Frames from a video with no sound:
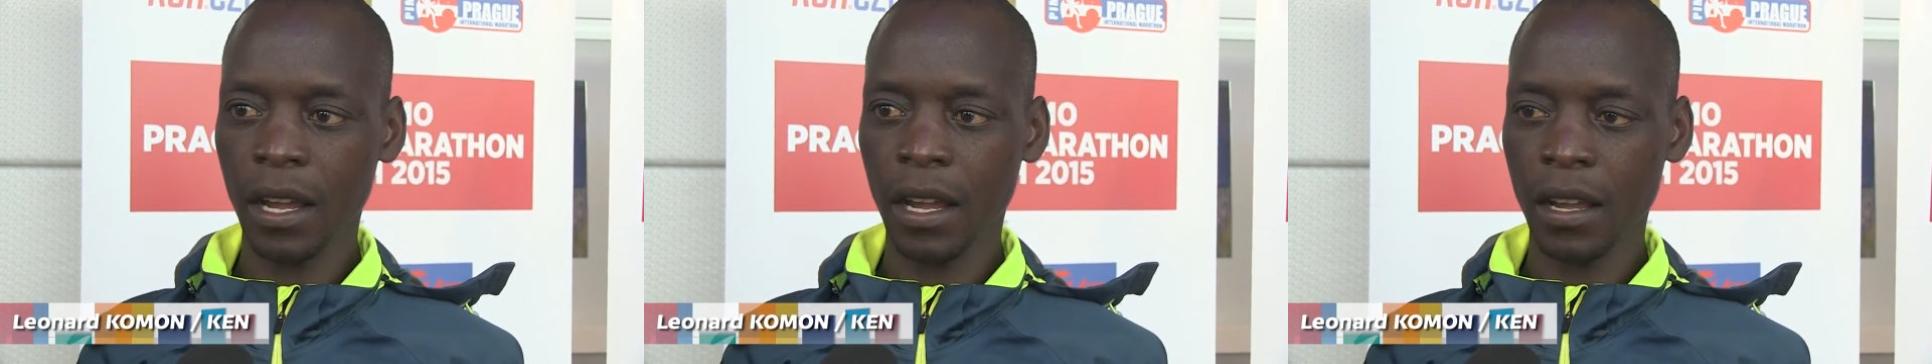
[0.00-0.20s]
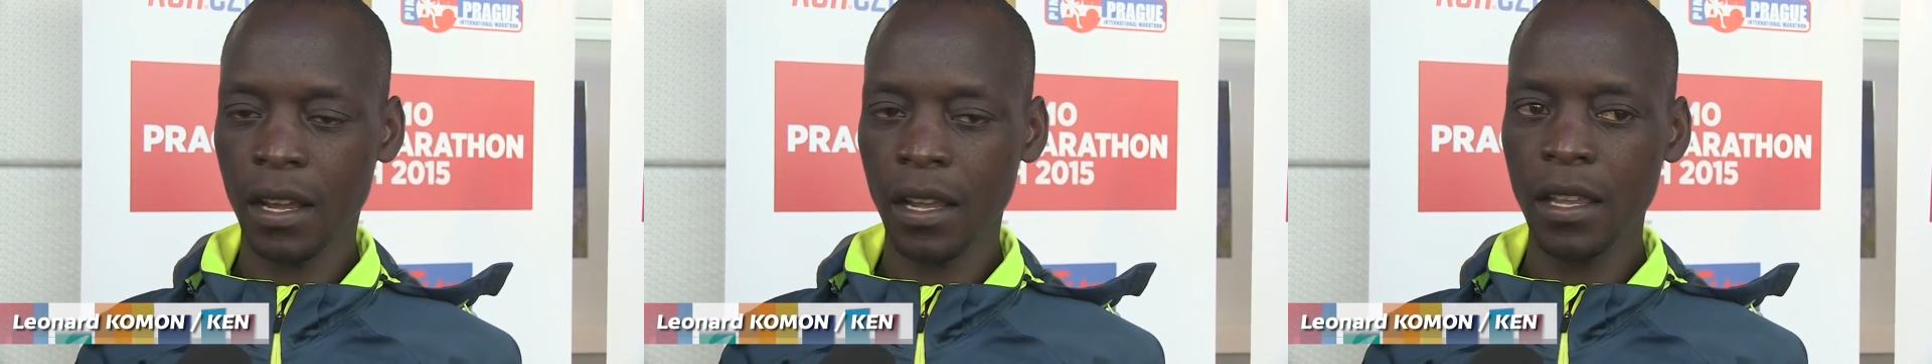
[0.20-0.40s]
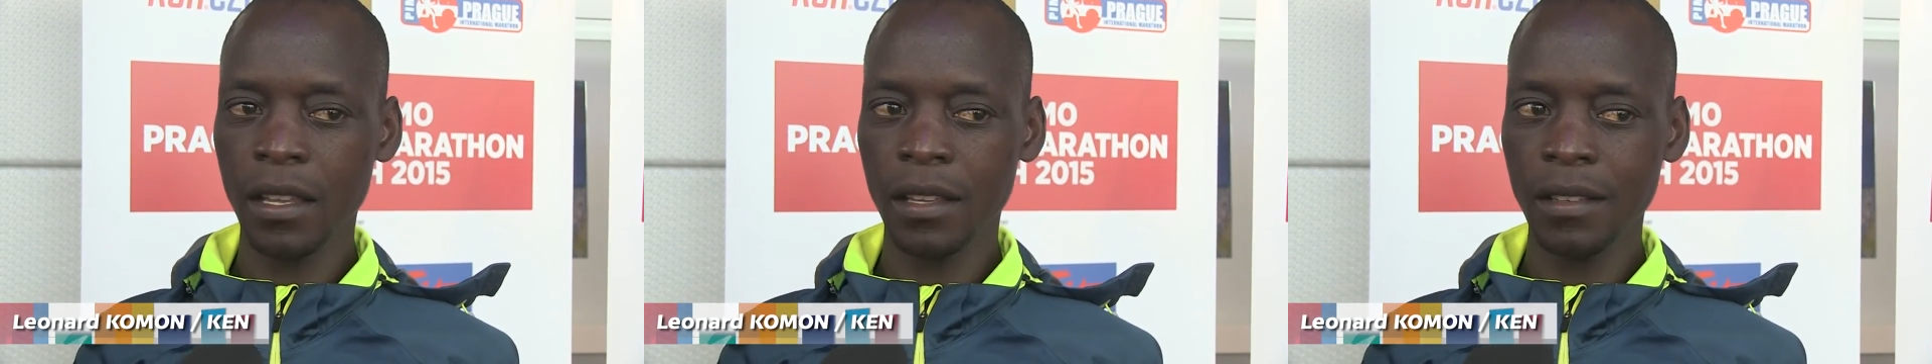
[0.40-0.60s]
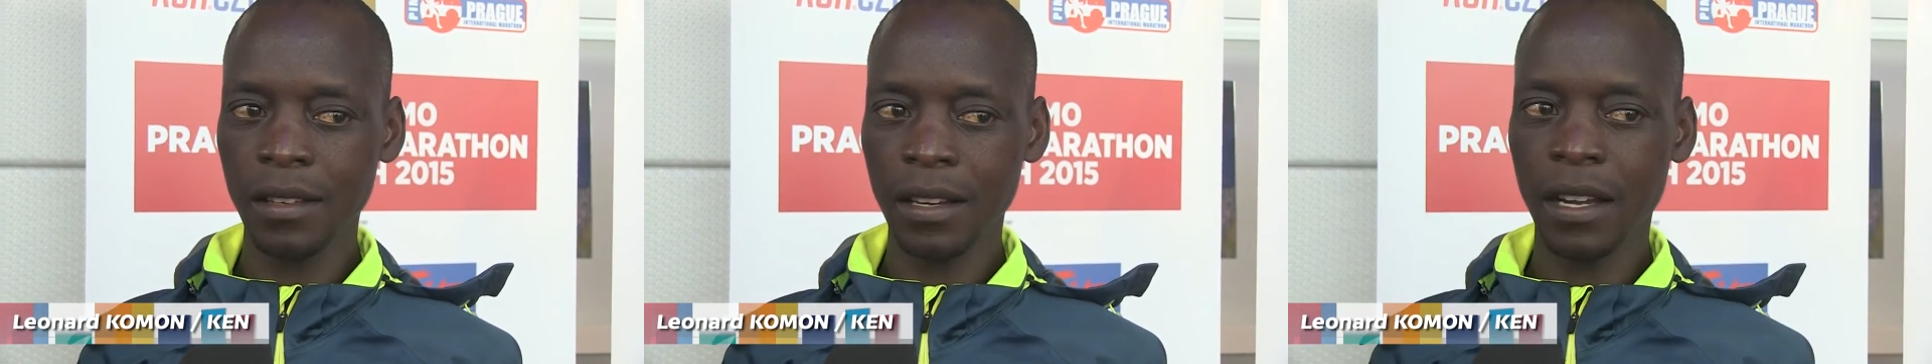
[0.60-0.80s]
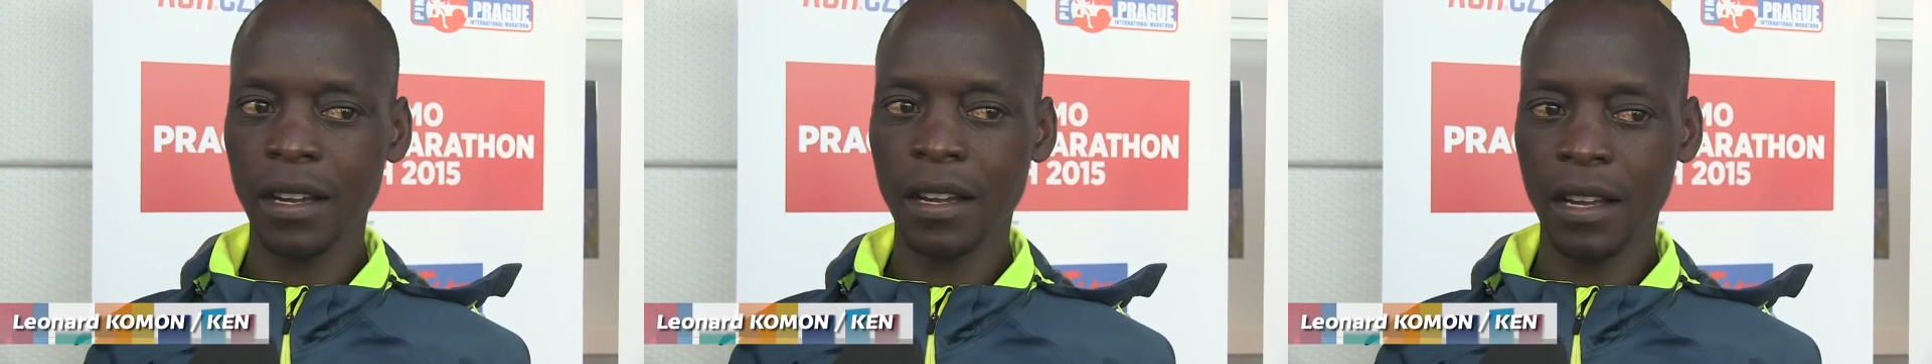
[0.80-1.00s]
I
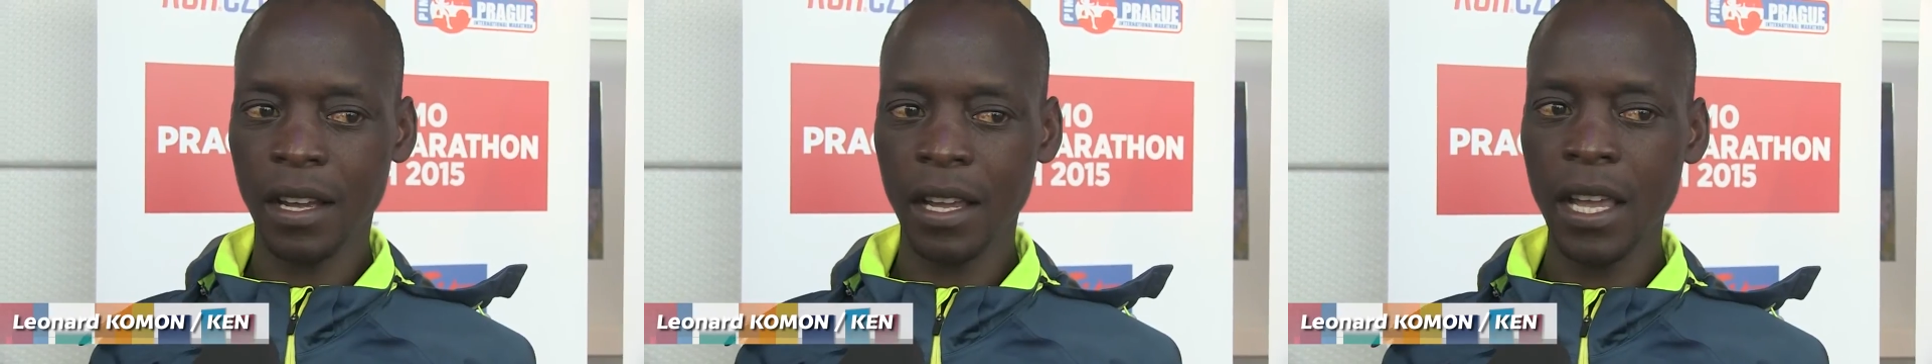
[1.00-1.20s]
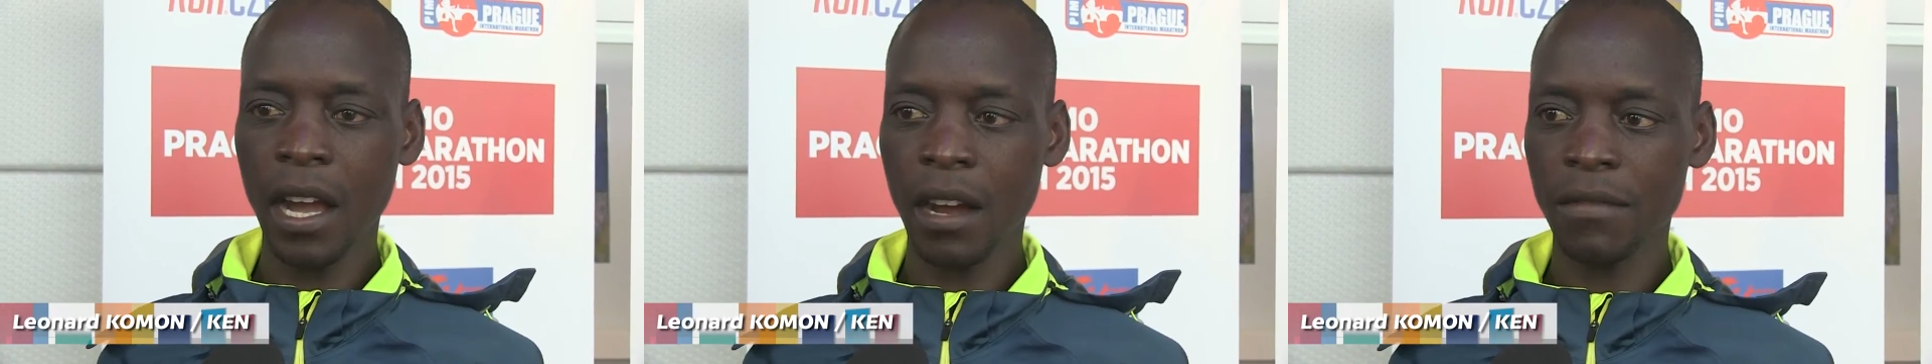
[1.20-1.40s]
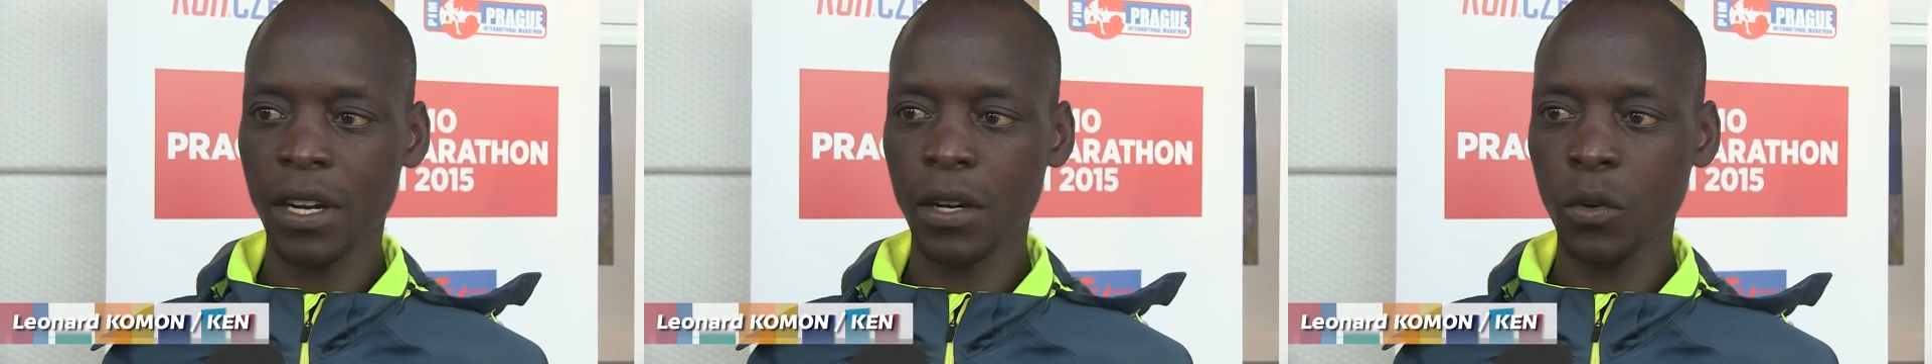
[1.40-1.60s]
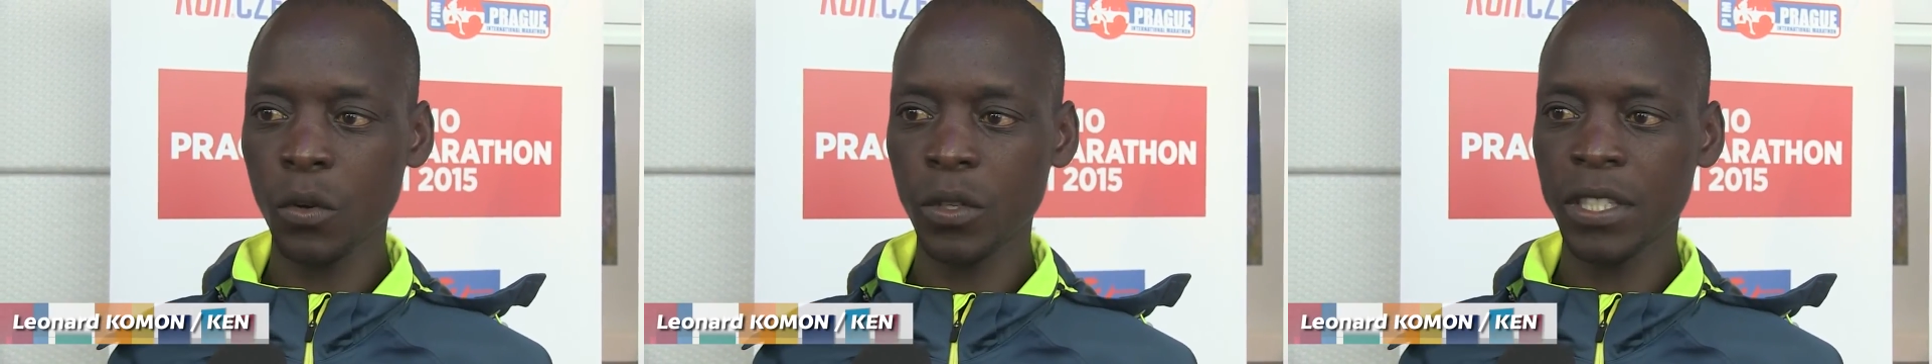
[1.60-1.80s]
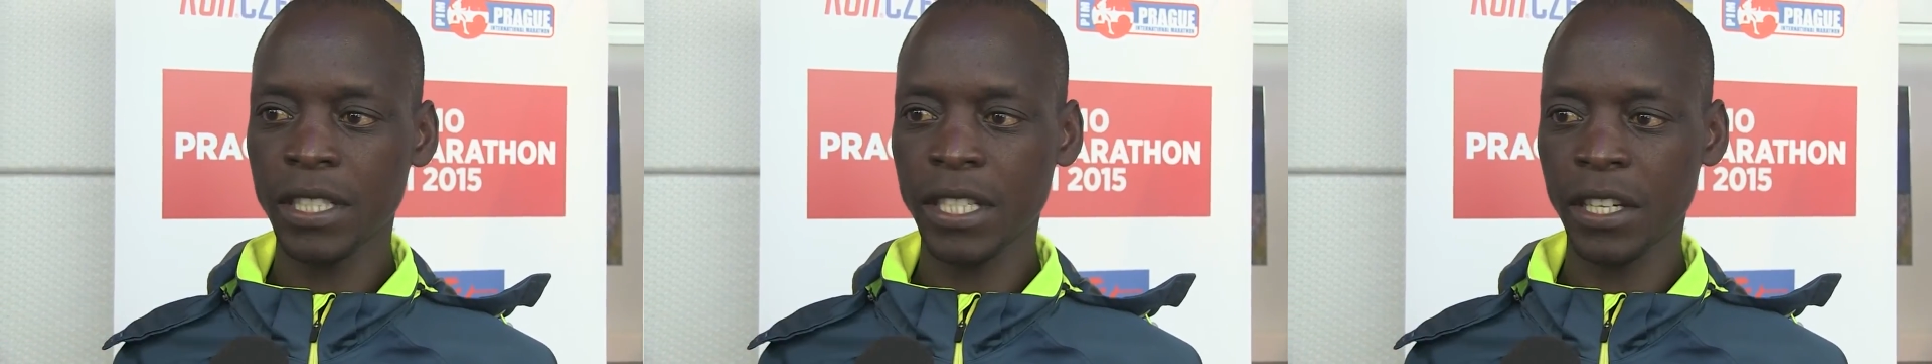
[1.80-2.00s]
I have a
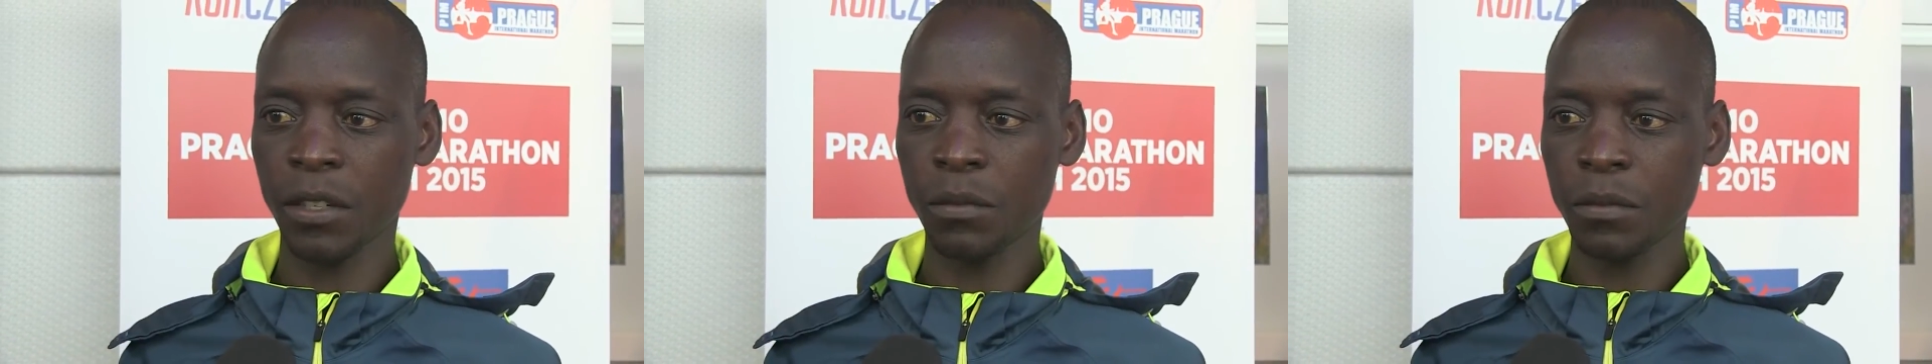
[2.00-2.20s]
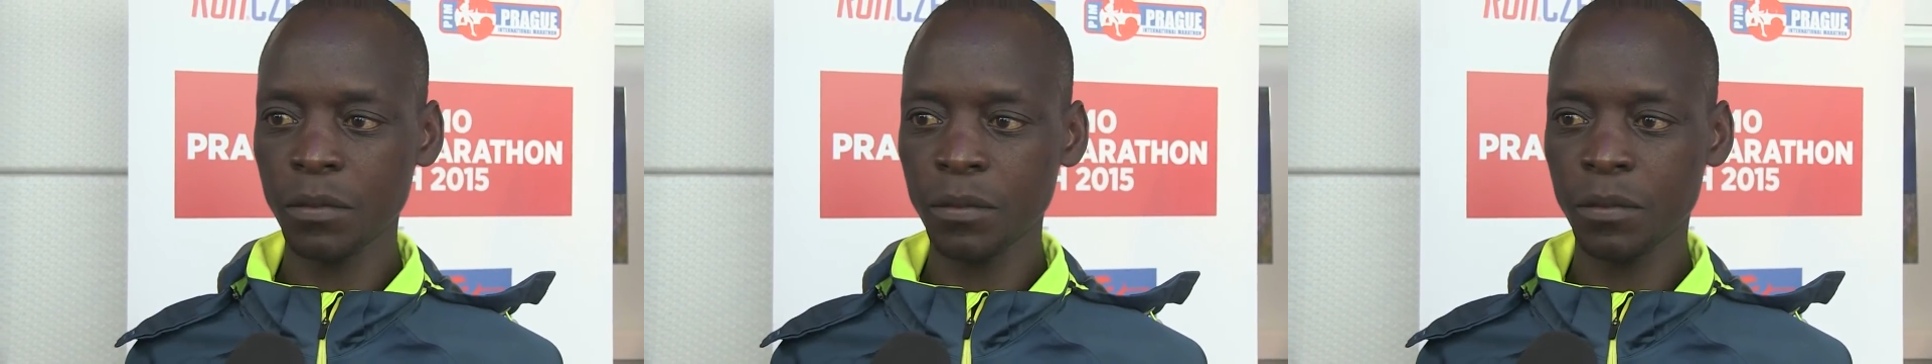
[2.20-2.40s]
good team